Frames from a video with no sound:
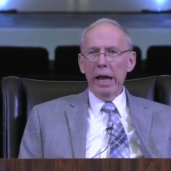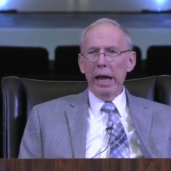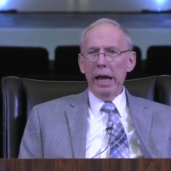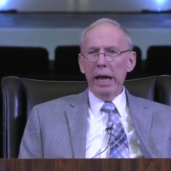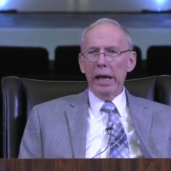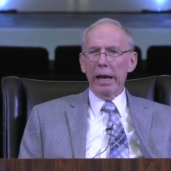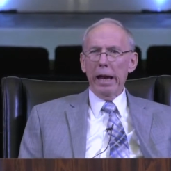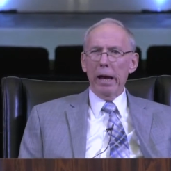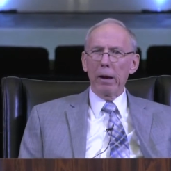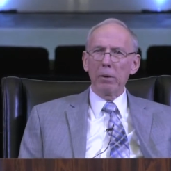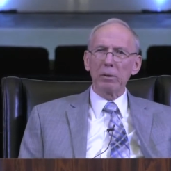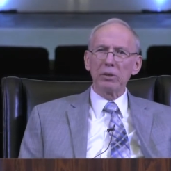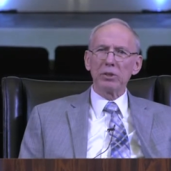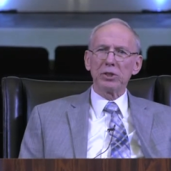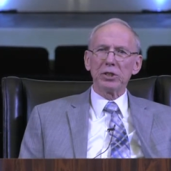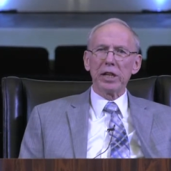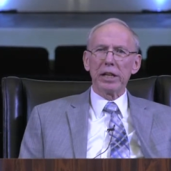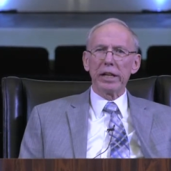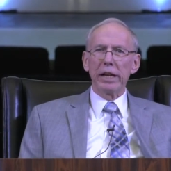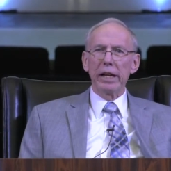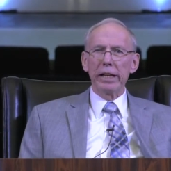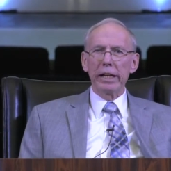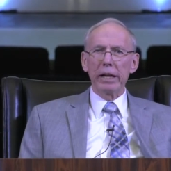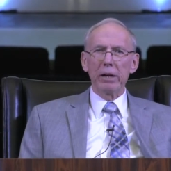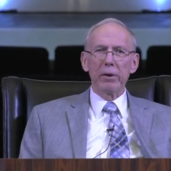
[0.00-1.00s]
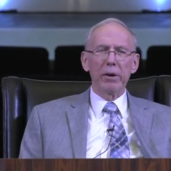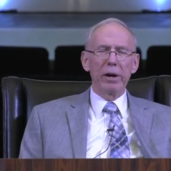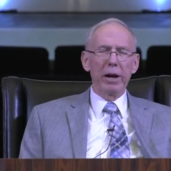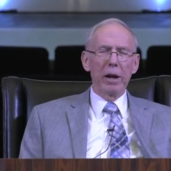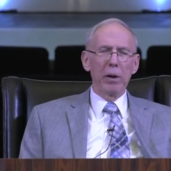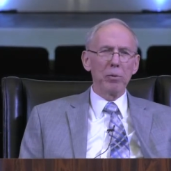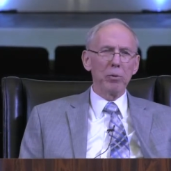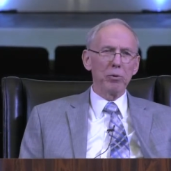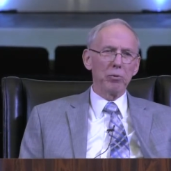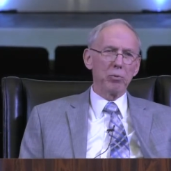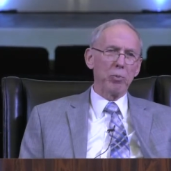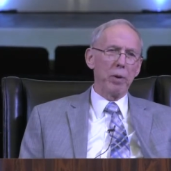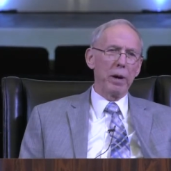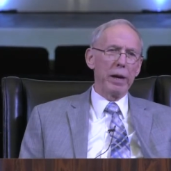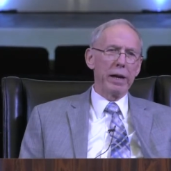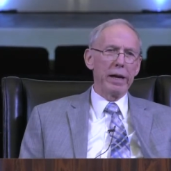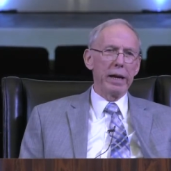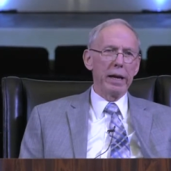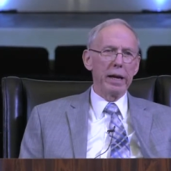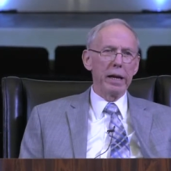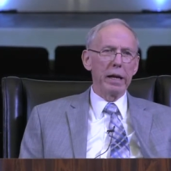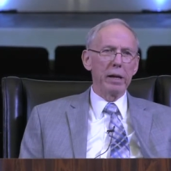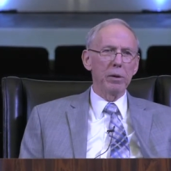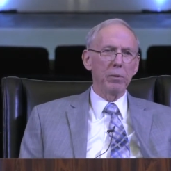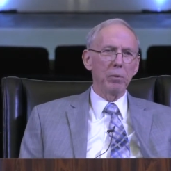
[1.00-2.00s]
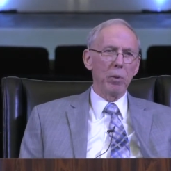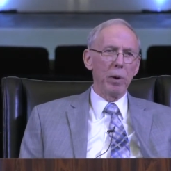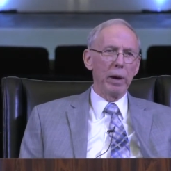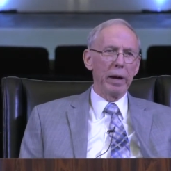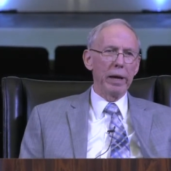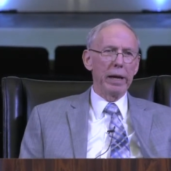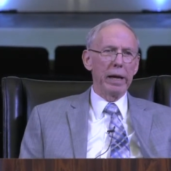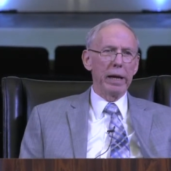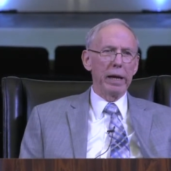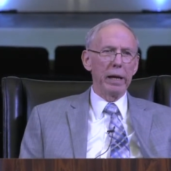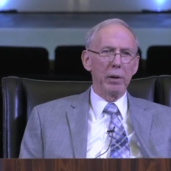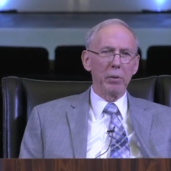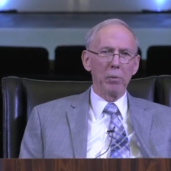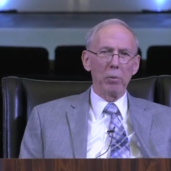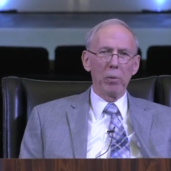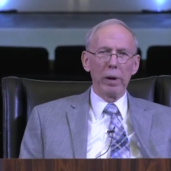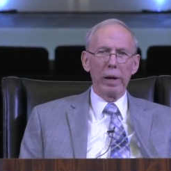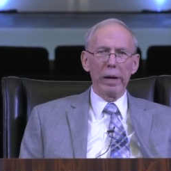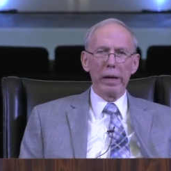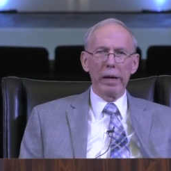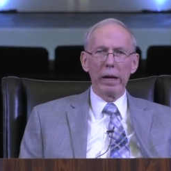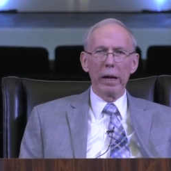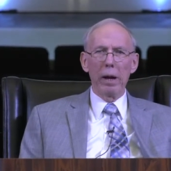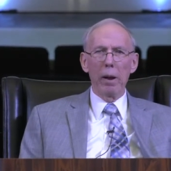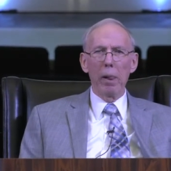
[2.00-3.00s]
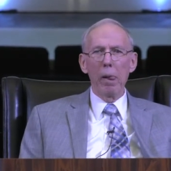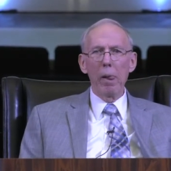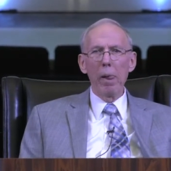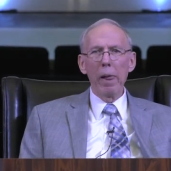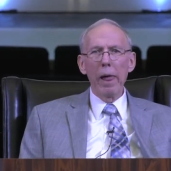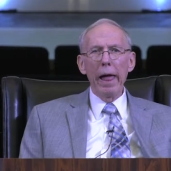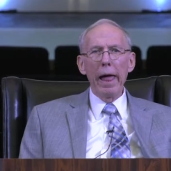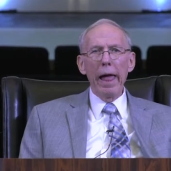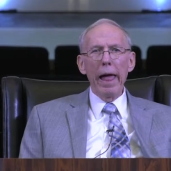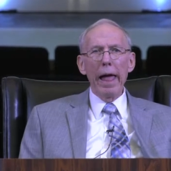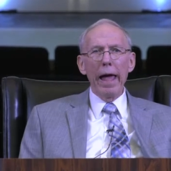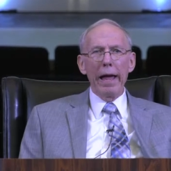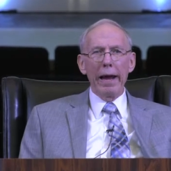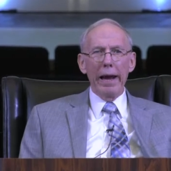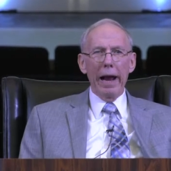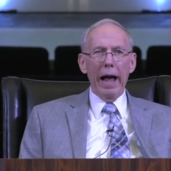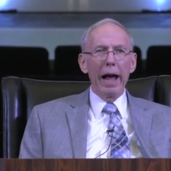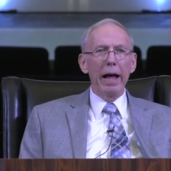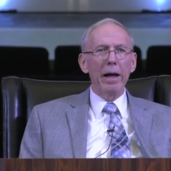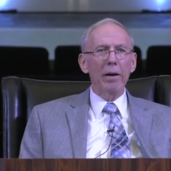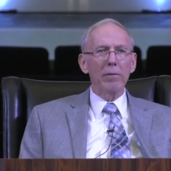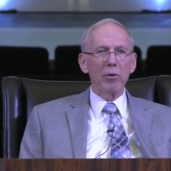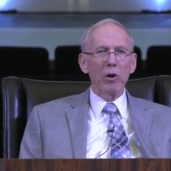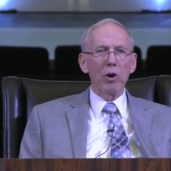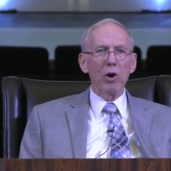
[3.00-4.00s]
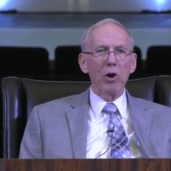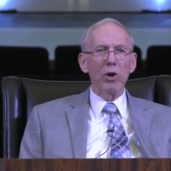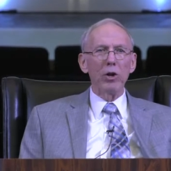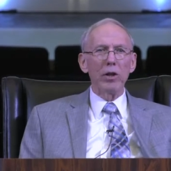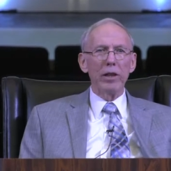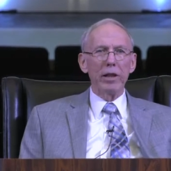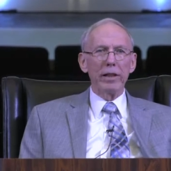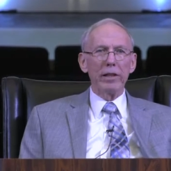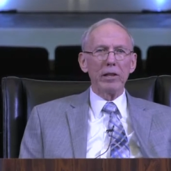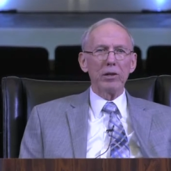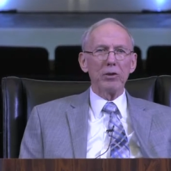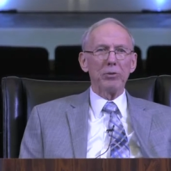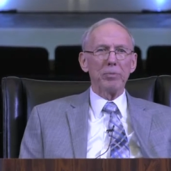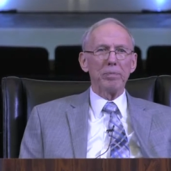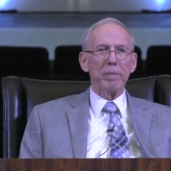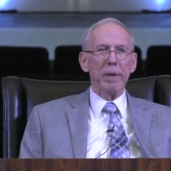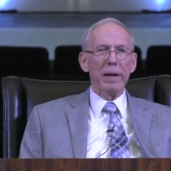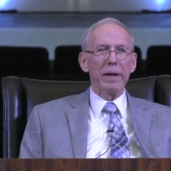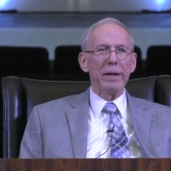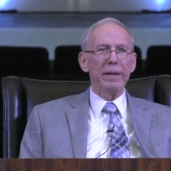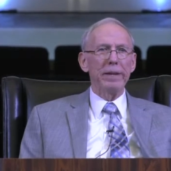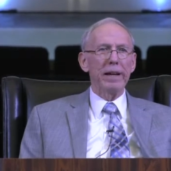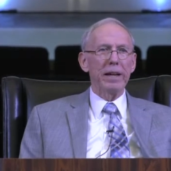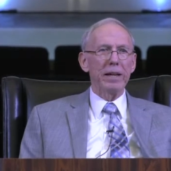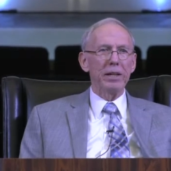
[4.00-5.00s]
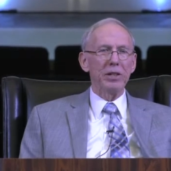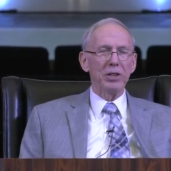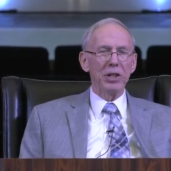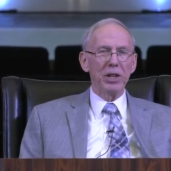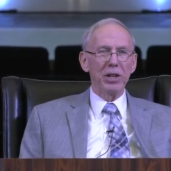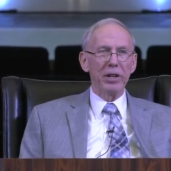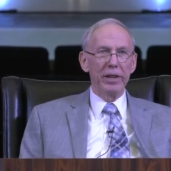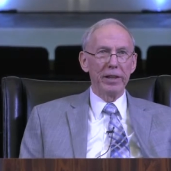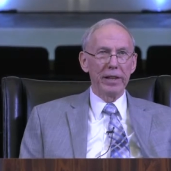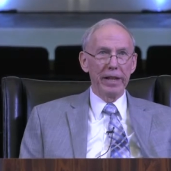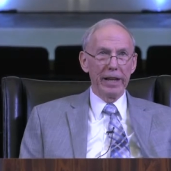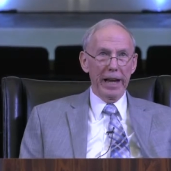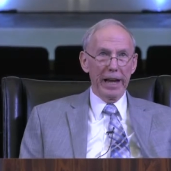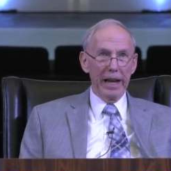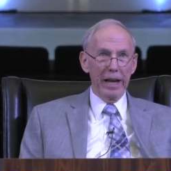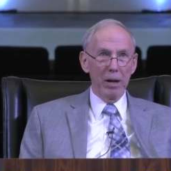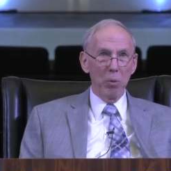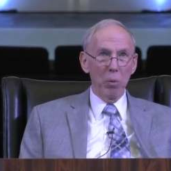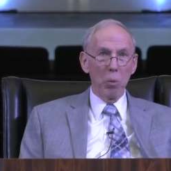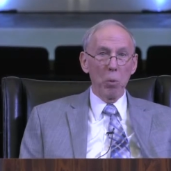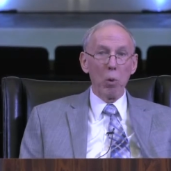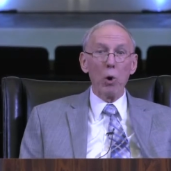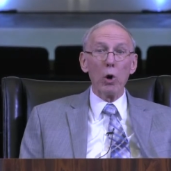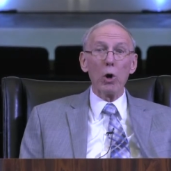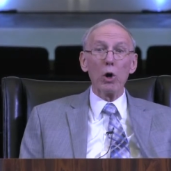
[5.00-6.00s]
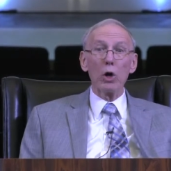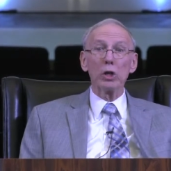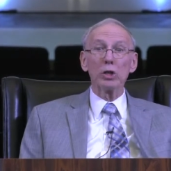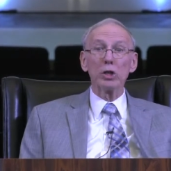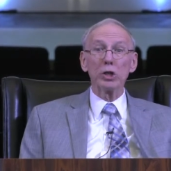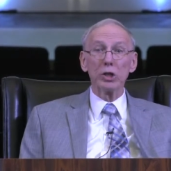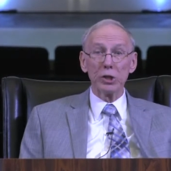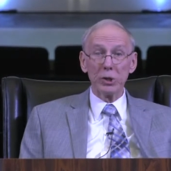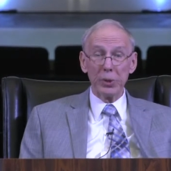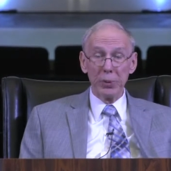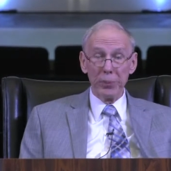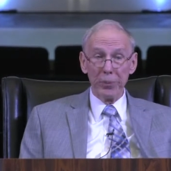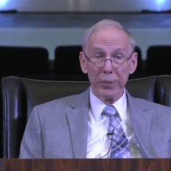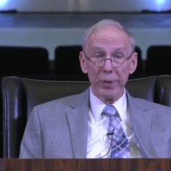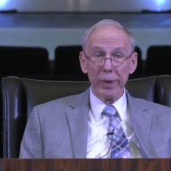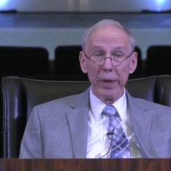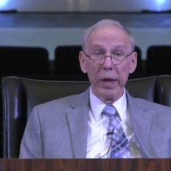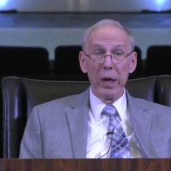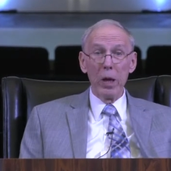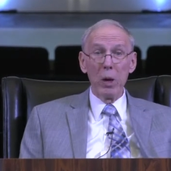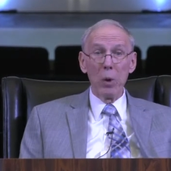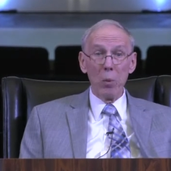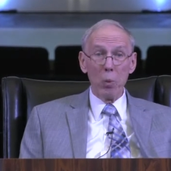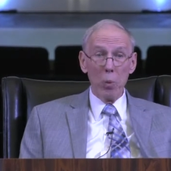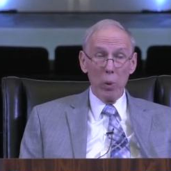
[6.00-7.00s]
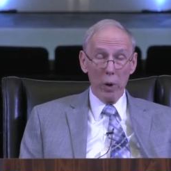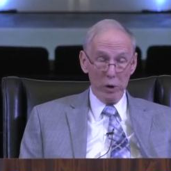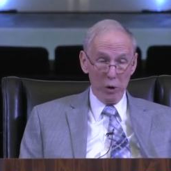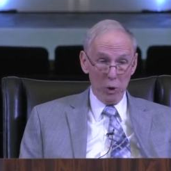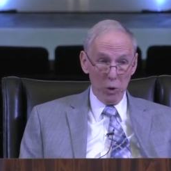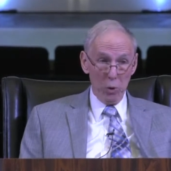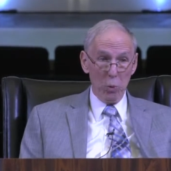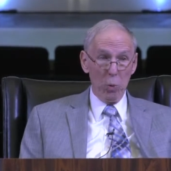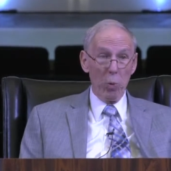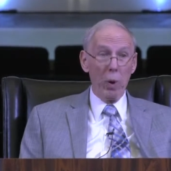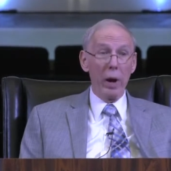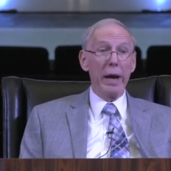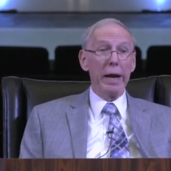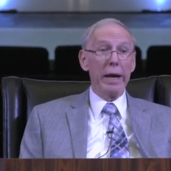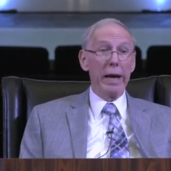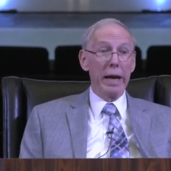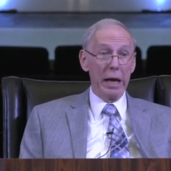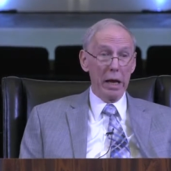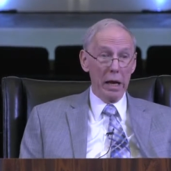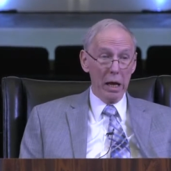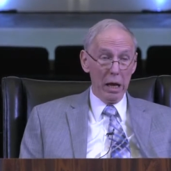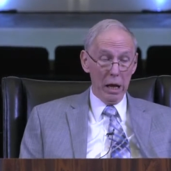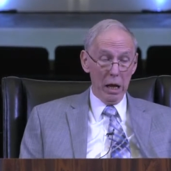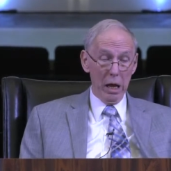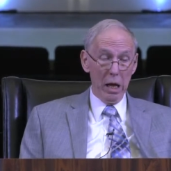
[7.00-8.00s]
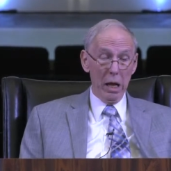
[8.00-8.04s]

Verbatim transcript: And I was sitting there, and I was waiting and waiting and waiting. And I have learned that this meditation thing works when you're waiting.